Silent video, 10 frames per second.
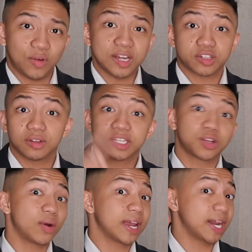Alright, so
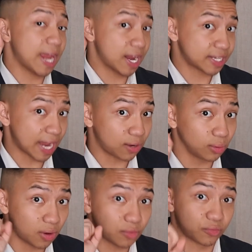let's go ahead and
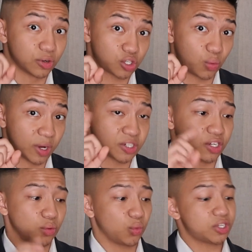tackle our first
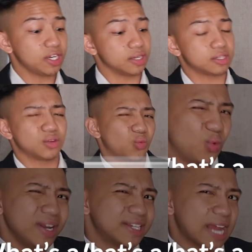question, which is,
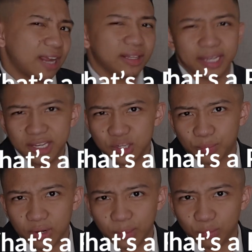what exactly is a
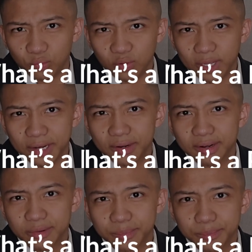pre-approval
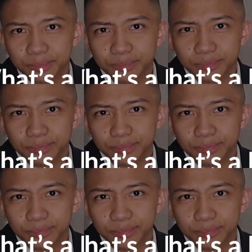letter? The way